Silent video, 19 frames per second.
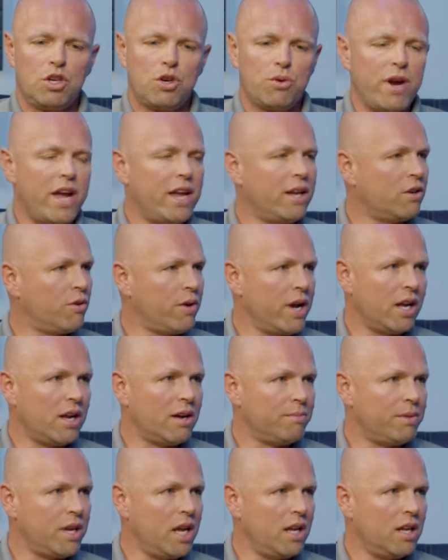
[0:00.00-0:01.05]
Great, great
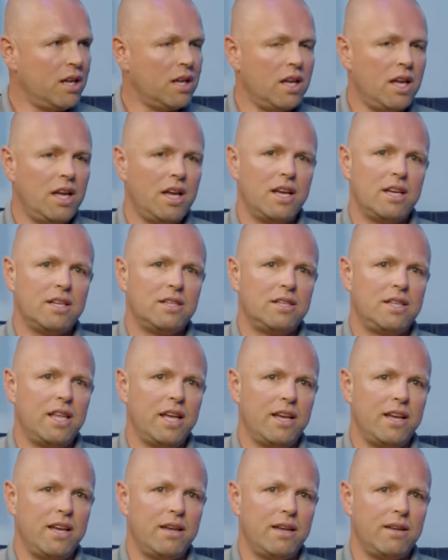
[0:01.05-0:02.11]
company. And
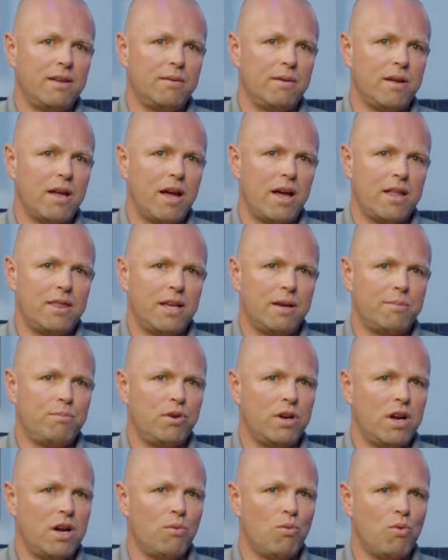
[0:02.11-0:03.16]
they, I think,
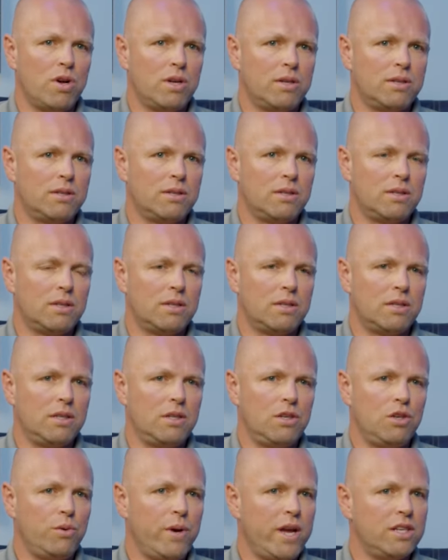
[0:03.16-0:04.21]
put on one
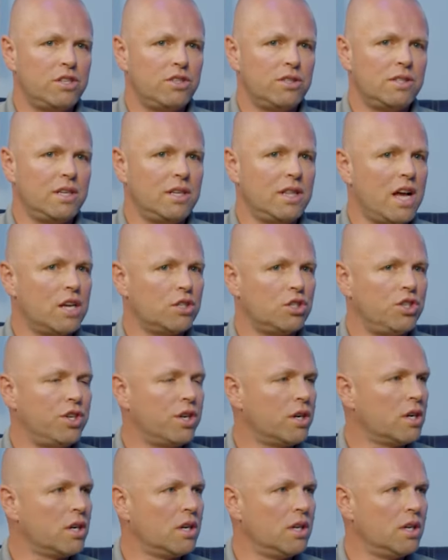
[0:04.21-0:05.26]
new agency last
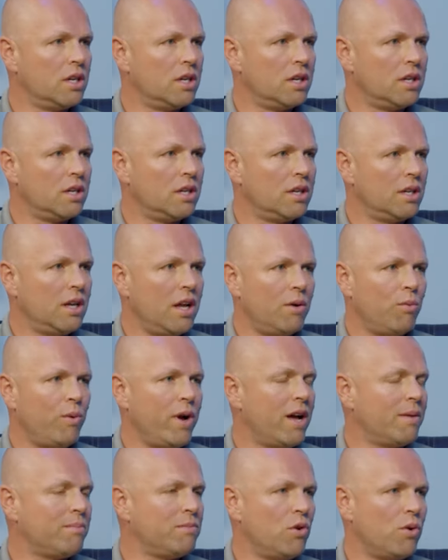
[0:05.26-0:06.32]
year,
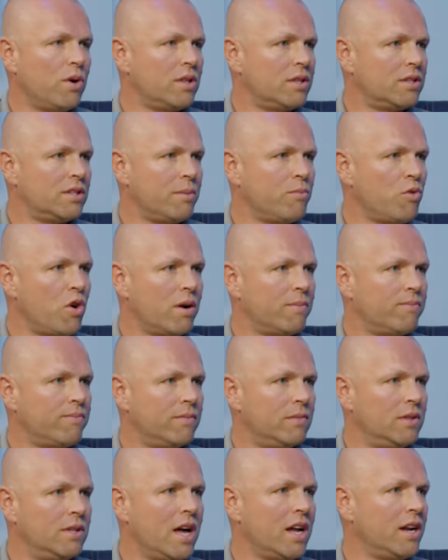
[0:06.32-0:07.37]
way up north somewhere,
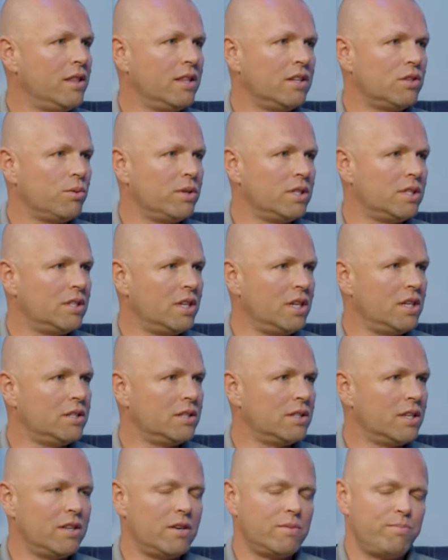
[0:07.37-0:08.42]
none in the Twin
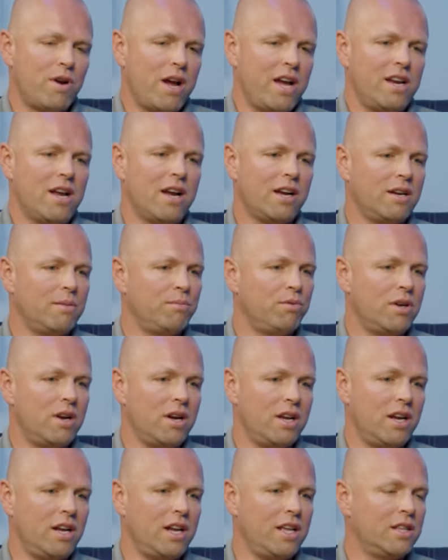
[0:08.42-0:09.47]
Cities. And they're probably not going to put
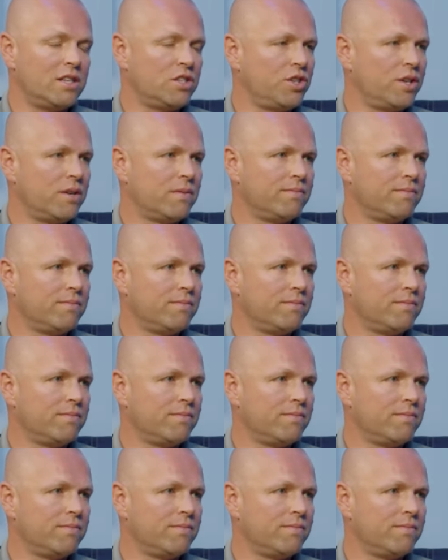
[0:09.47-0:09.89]
on any this year